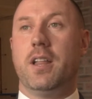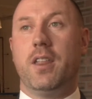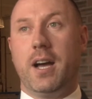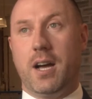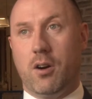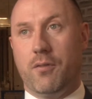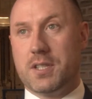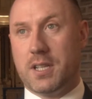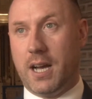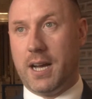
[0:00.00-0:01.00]
That
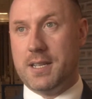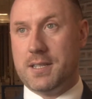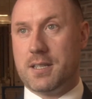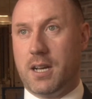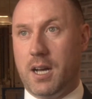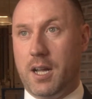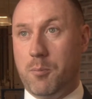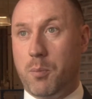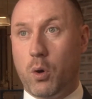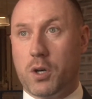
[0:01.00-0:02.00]
obviously has an
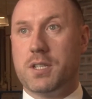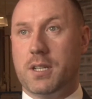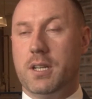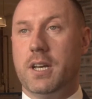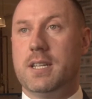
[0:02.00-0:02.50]
important